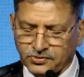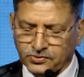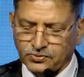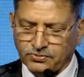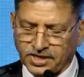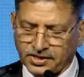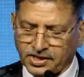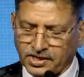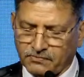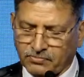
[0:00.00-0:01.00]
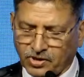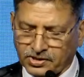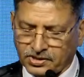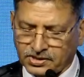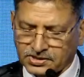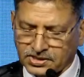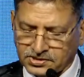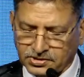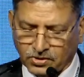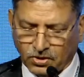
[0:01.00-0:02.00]
to be an important
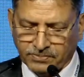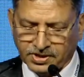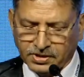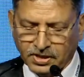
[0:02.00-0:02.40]
discussion topic